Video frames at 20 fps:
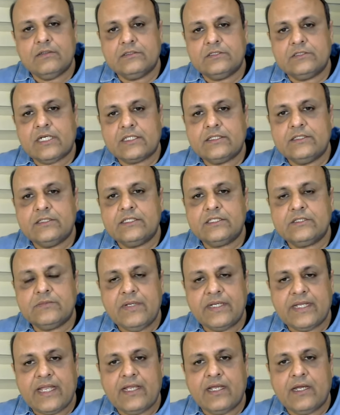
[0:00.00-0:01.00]
structures
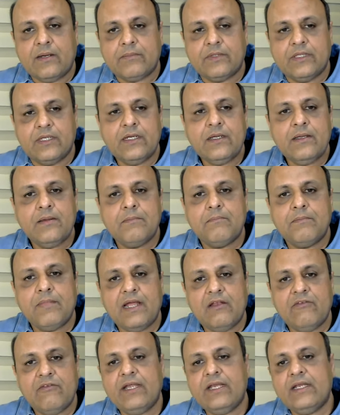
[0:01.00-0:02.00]
making up the
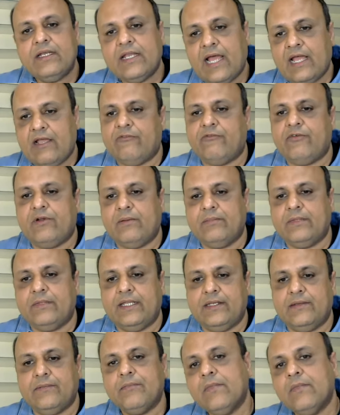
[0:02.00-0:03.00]
pelvic diaphragm
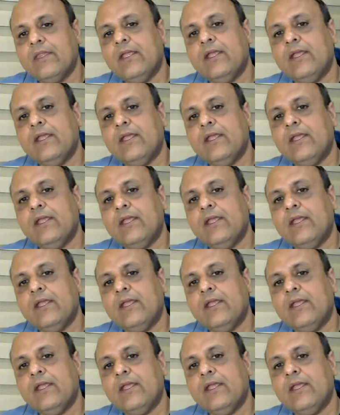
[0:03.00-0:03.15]
then.